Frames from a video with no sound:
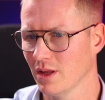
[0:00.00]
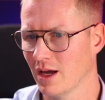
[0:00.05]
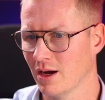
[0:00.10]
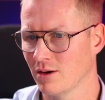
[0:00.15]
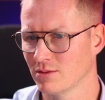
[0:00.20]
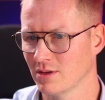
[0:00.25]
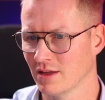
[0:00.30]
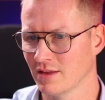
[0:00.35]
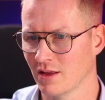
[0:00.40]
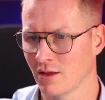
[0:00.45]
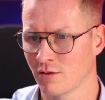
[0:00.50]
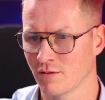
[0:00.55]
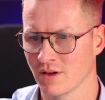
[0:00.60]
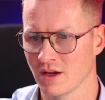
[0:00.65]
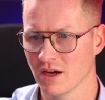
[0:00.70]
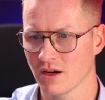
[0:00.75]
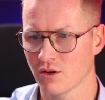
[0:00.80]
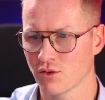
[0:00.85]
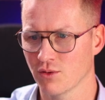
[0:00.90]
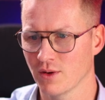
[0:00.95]
down, and then over
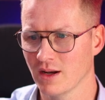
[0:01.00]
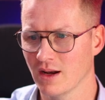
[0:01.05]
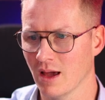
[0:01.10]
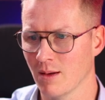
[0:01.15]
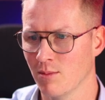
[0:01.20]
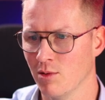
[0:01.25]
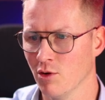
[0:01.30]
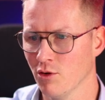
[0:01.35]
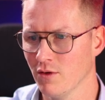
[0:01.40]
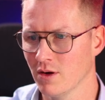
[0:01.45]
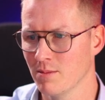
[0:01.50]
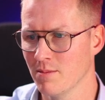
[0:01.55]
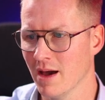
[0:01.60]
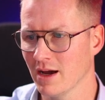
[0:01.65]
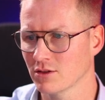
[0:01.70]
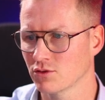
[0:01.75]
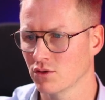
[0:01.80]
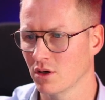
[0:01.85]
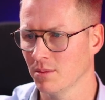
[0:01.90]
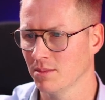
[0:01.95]
here, create a blurry
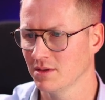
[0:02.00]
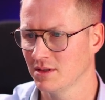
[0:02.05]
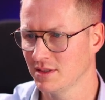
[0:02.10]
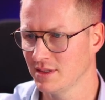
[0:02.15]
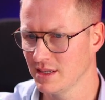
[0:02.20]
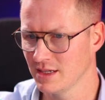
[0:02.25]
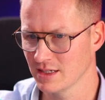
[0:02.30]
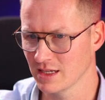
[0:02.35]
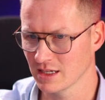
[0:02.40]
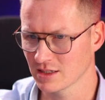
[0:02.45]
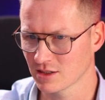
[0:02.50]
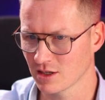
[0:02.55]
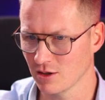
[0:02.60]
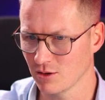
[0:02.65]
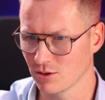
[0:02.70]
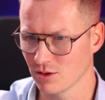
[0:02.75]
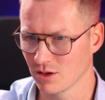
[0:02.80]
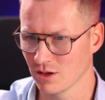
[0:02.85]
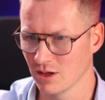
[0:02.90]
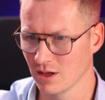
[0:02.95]
backdrop CSS
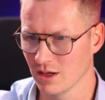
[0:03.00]
code.